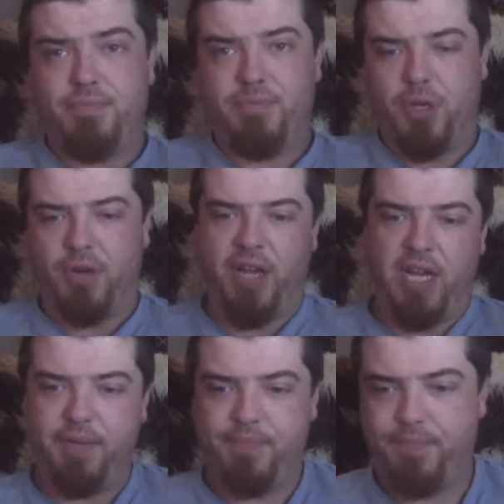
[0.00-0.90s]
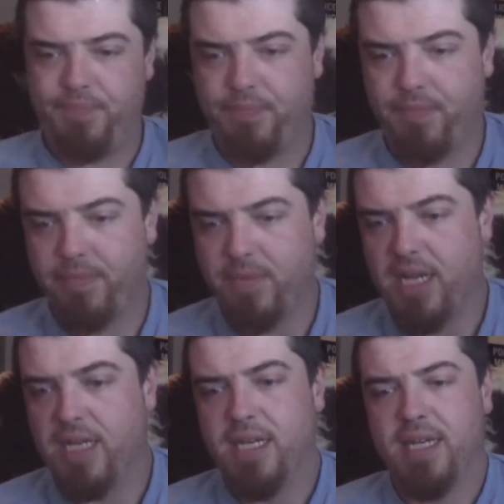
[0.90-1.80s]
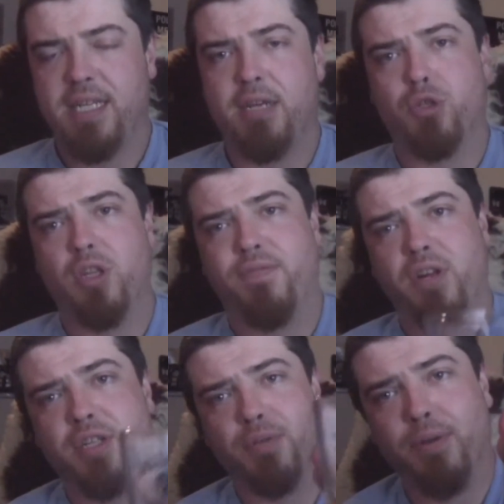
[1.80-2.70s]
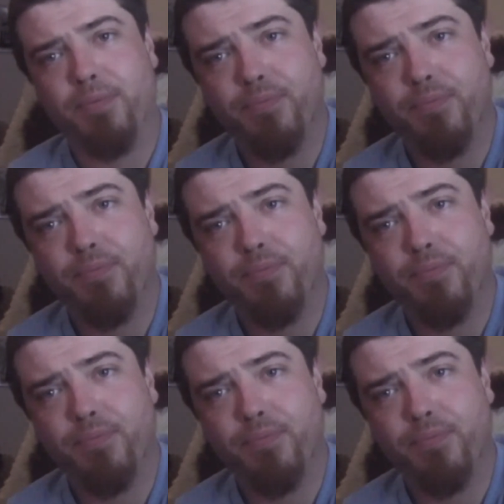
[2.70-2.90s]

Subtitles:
sort of tells you on the front as well.